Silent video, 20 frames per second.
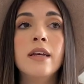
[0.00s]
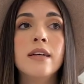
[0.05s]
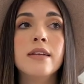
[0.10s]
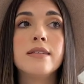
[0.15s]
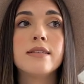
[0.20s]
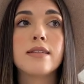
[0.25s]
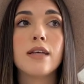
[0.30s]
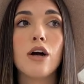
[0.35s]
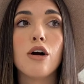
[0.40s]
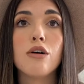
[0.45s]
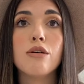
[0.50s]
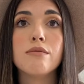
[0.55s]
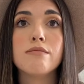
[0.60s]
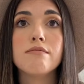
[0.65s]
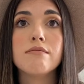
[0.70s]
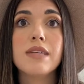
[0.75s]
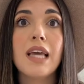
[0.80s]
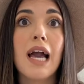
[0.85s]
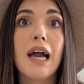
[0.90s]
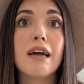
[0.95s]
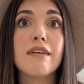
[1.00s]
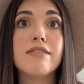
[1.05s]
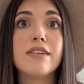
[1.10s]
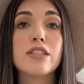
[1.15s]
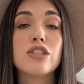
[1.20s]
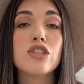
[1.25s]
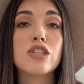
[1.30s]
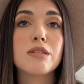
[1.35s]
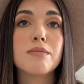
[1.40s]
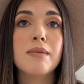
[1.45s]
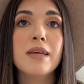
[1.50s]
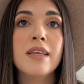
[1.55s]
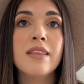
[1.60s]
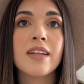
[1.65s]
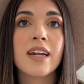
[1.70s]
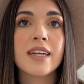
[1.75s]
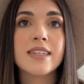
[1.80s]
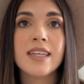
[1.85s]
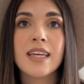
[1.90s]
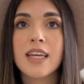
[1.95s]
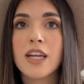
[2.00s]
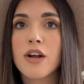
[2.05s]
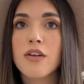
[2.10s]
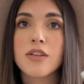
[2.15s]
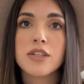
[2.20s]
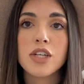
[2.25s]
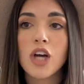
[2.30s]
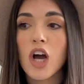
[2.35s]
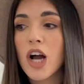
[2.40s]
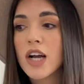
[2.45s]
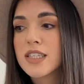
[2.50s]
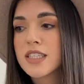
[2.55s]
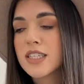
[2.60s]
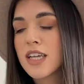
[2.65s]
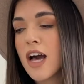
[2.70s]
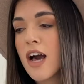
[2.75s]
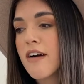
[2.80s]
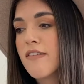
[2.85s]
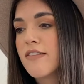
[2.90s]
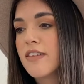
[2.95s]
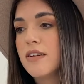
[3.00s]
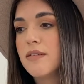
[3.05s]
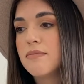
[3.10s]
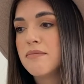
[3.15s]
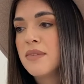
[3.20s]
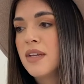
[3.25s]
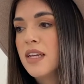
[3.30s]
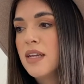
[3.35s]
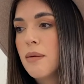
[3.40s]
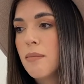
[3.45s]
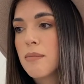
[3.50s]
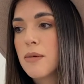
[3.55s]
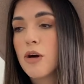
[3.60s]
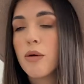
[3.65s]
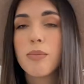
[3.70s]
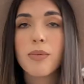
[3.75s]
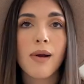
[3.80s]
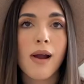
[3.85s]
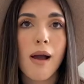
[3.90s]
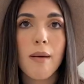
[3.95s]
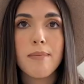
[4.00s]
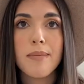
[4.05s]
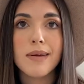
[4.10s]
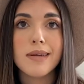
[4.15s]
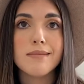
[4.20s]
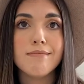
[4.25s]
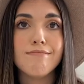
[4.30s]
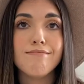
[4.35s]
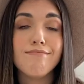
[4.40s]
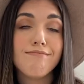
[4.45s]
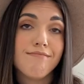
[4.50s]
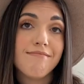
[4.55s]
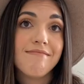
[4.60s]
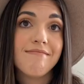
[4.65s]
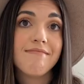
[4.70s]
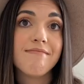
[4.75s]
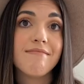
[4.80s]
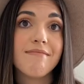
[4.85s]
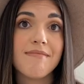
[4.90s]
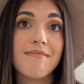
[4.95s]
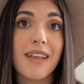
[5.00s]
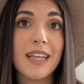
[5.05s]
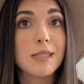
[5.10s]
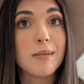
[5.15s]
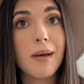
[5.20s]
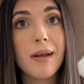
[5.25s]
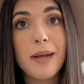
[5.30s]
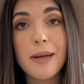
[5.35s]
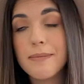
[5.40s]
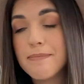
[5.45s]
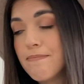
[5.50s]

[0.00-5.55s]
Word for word: So yeah, if it's just me, then I take care of the dog stuff and meal prep, and that's about it.